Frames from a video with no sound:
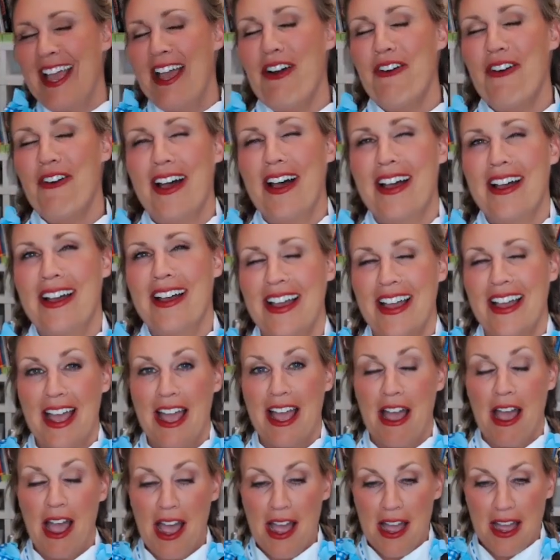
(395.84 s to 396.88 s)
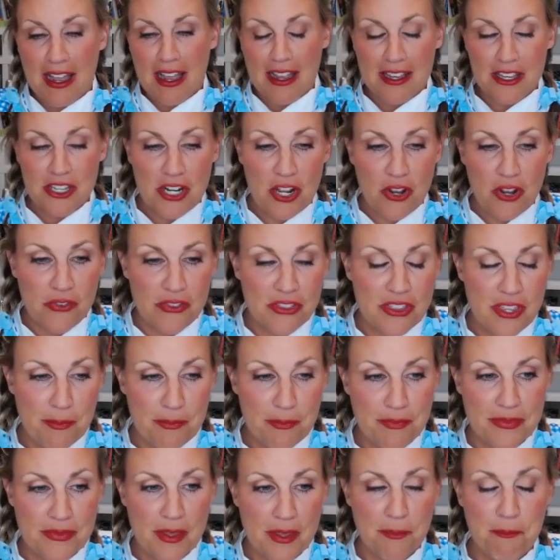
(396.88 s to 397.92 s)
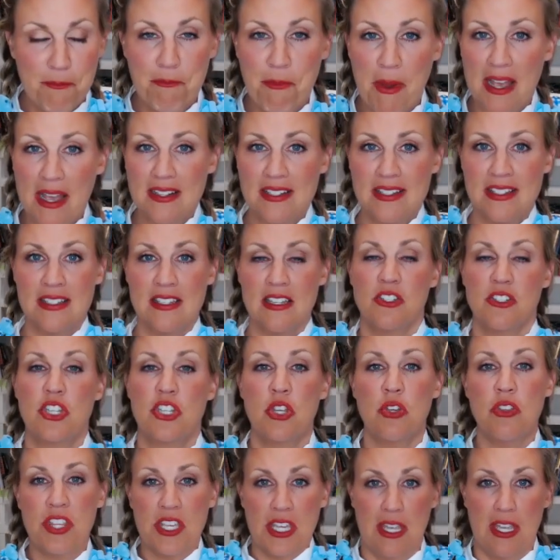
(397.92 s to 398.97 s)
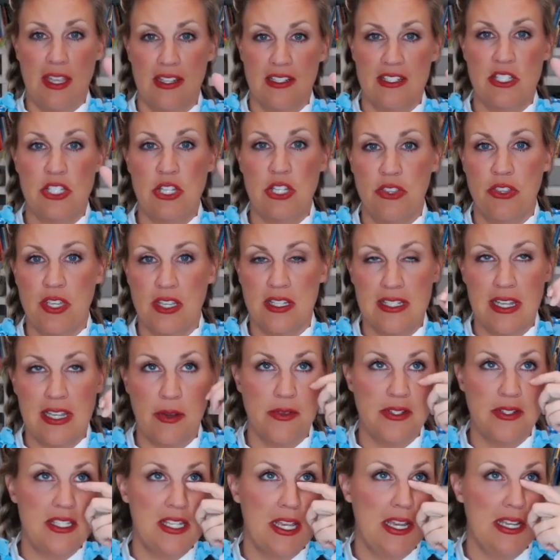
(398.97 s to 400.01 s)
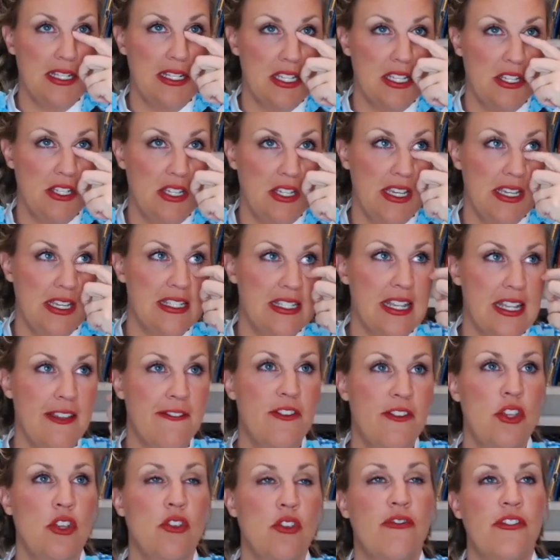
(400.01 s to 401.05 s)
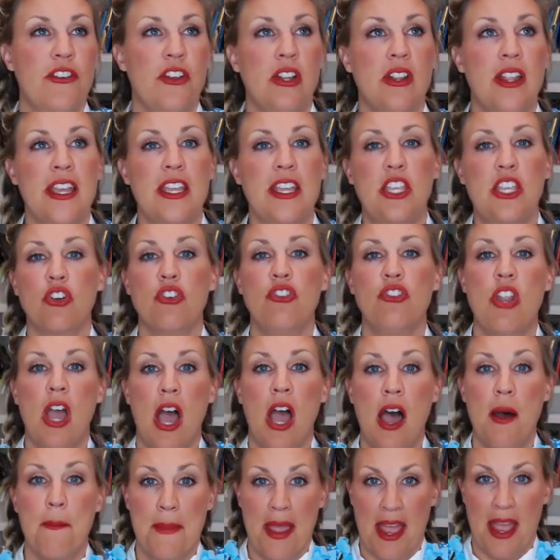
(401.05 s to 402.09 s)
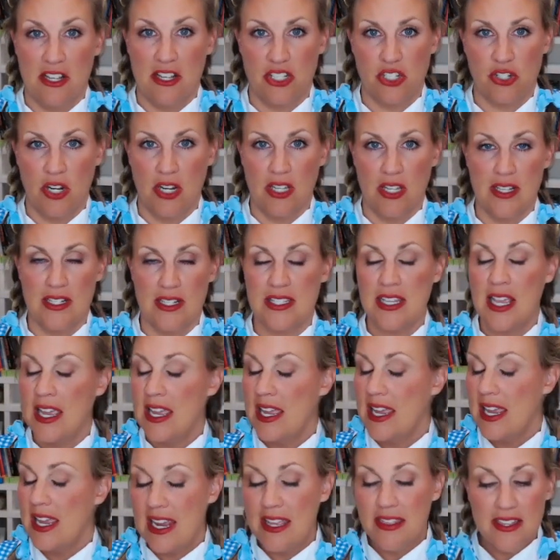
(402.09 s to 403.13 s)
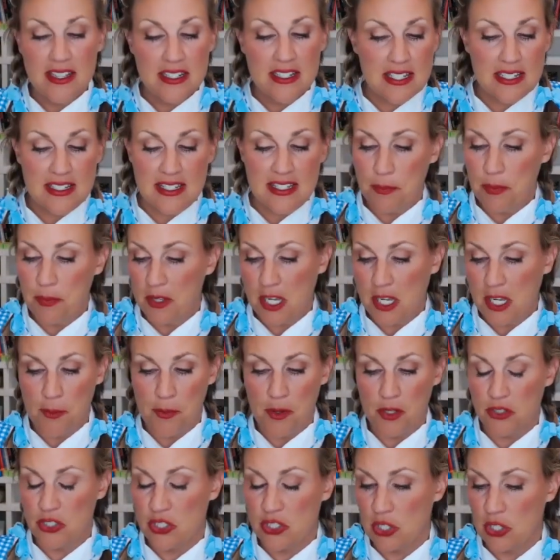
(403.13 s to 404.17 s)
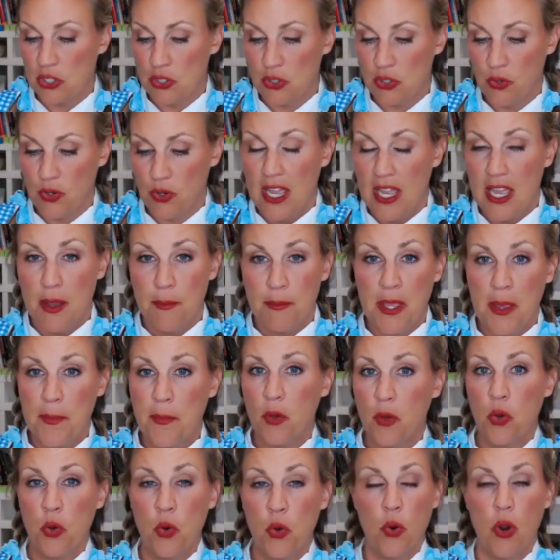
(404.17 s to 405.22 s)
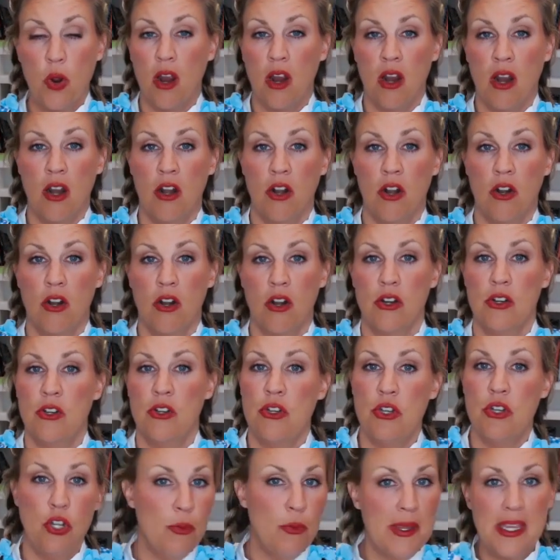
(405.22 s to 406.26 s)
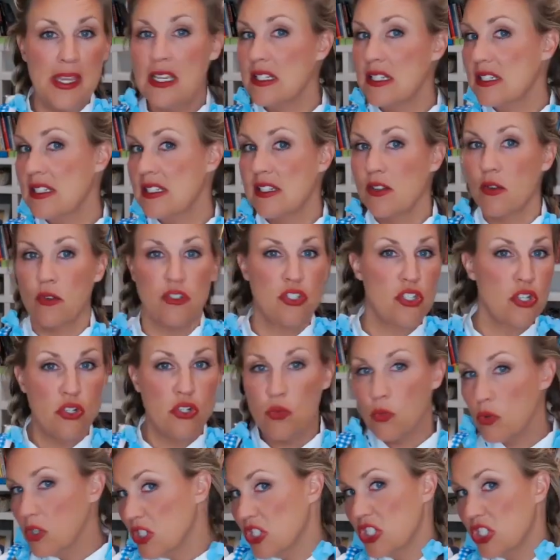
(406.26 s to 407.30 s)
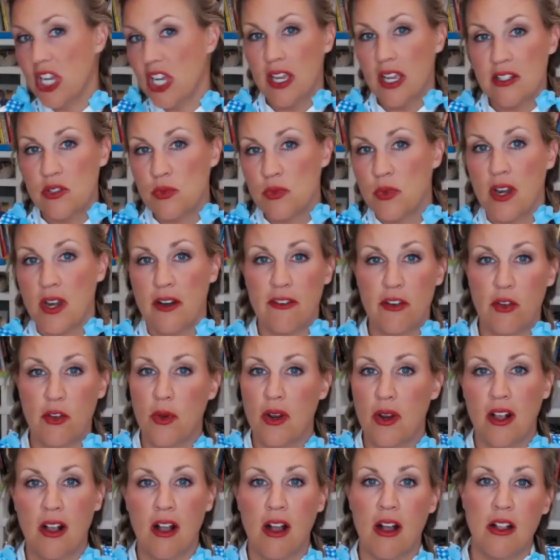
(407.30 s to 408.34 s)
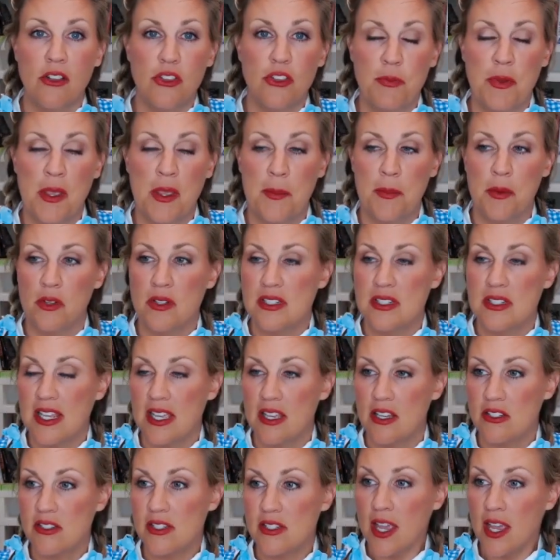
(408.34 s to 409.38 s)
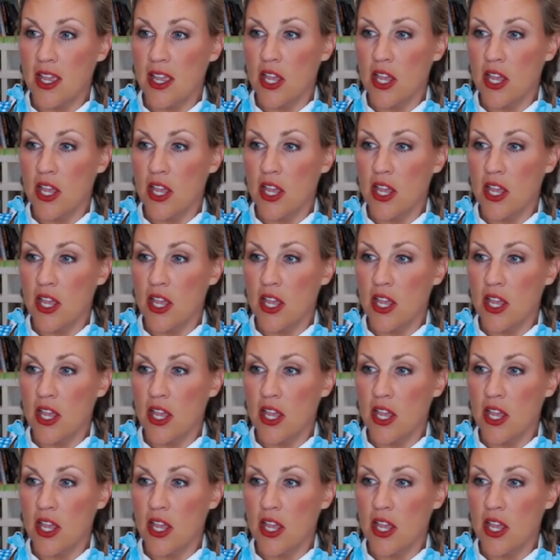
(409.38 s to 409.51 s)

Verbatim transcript: well uh, you know the the best two things two things i would say is is if you feel like you're not mastering this and this is applicable to people who are newbies junior woodchucks, whatever you want to call new people in sales,